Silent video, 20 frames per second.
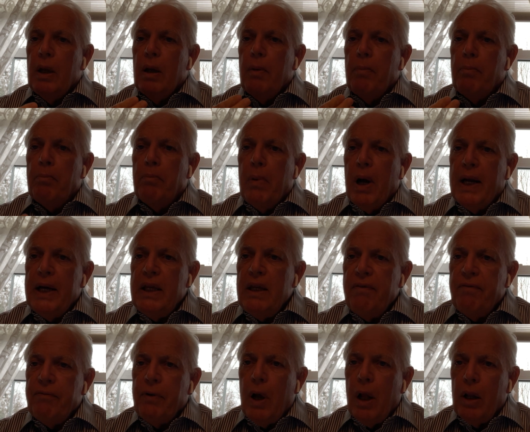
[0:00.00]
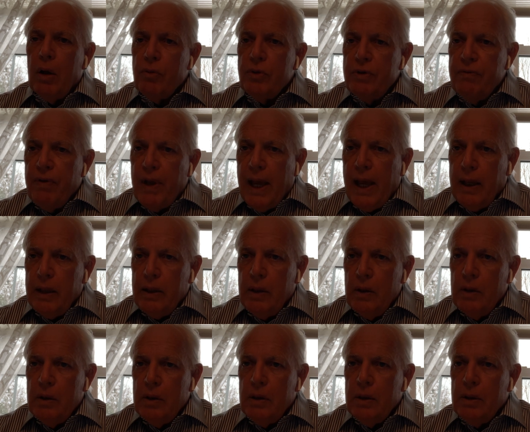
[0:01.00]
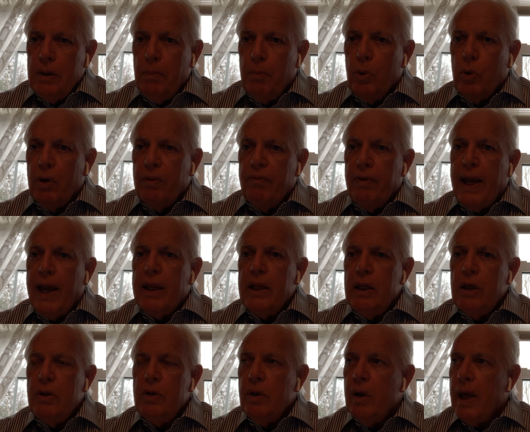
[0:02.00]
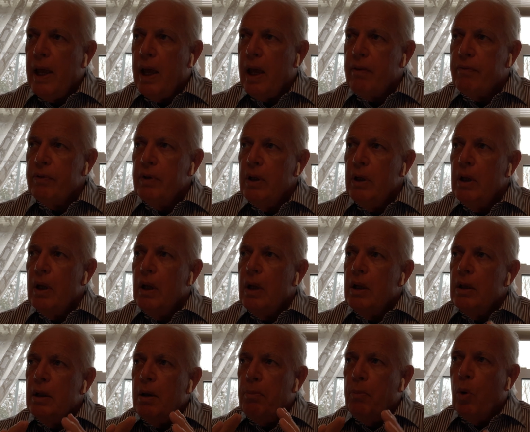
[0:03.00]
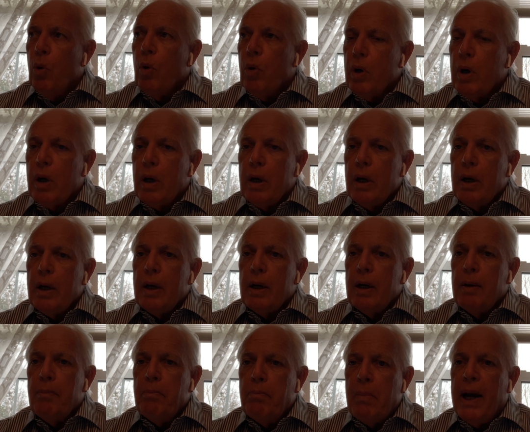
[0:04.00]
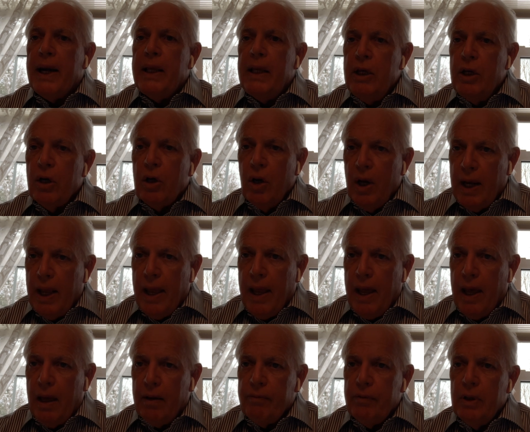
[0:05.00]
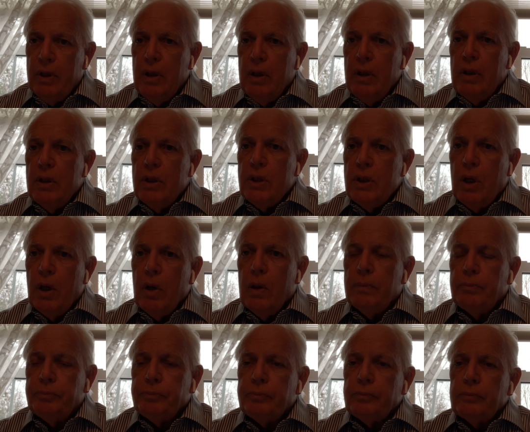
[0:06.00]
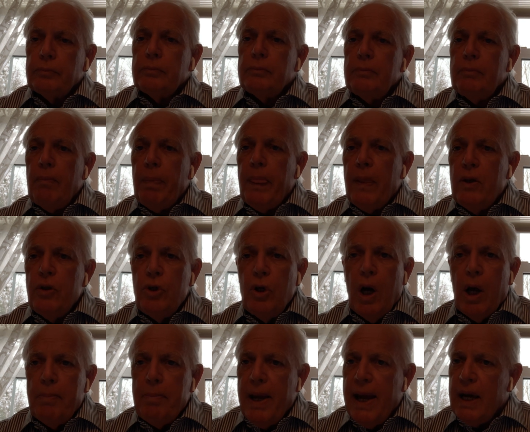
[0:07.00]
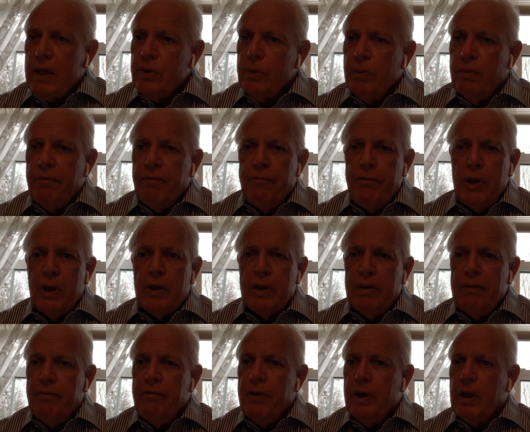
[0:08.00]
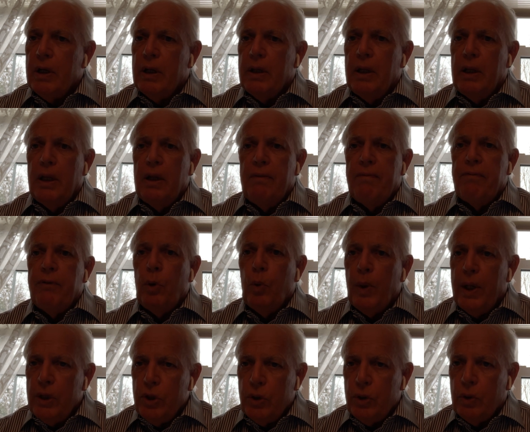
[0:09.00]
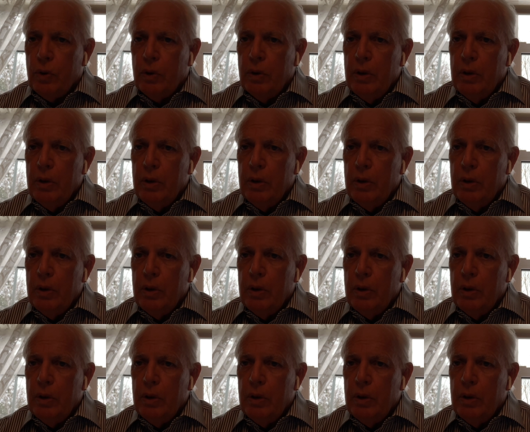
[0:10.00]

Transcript: Money follows value. The more value you have, the more money you're going to have. So John Maxwell, very, very influential